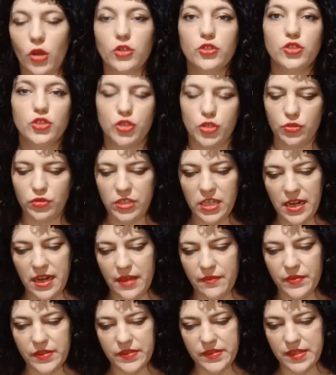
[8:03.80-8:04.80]
On June
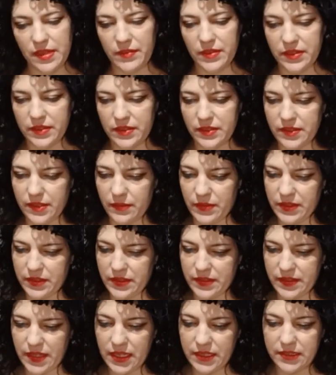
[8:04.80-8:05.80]
11,
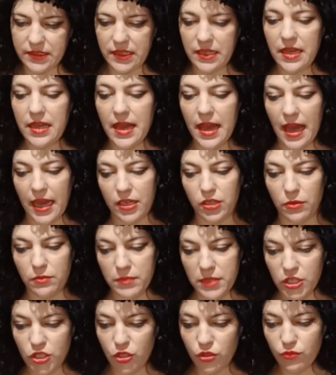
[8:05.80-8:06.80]
1776, a
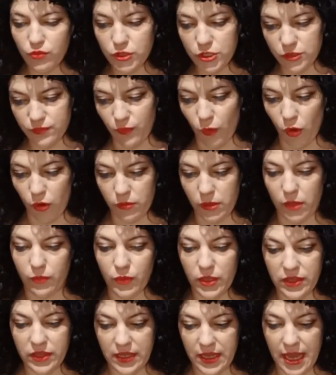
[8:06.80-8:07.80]
commission was
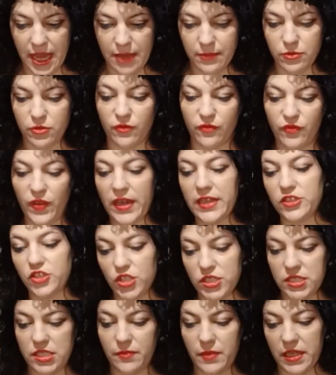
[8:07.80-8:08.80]
formed with the aim to find
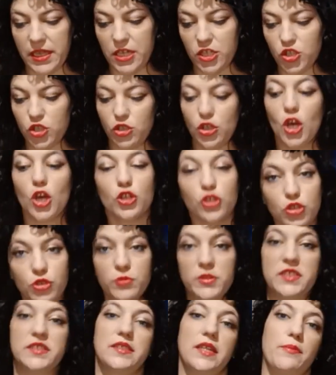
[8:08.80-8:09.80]
justification
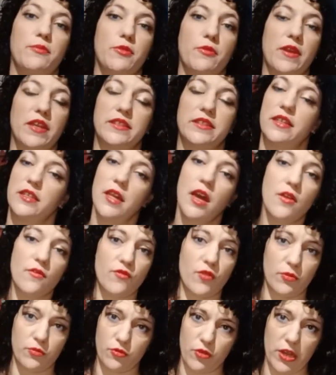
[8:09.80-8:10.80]
to be separated
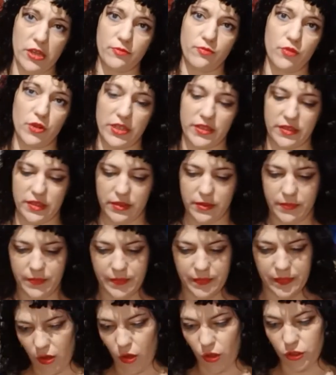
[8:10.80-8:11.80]
from Great Britain.
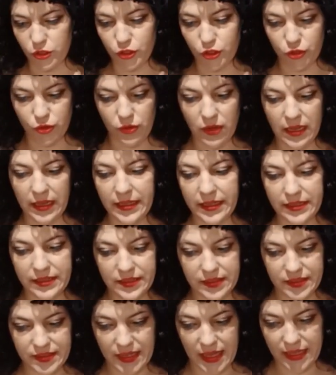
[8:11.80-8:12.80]
On July
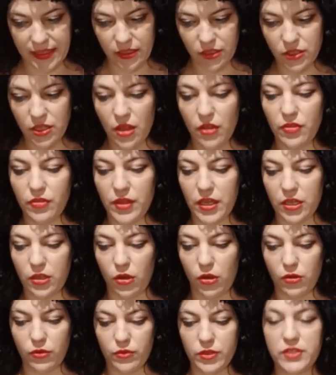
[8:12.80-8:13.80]
2nd, the
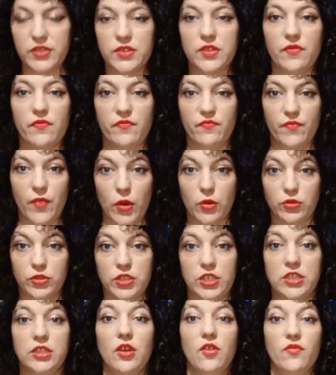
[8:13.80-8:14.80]
Congress
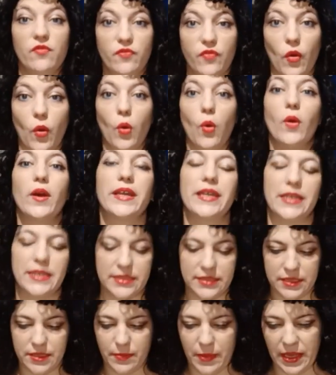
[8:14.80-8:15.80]
voted for
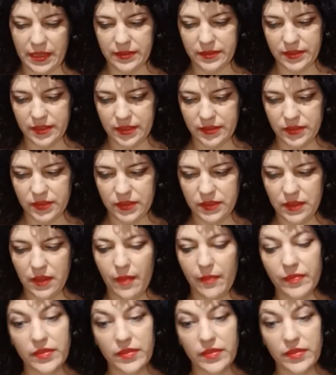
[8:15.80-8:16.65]
independence.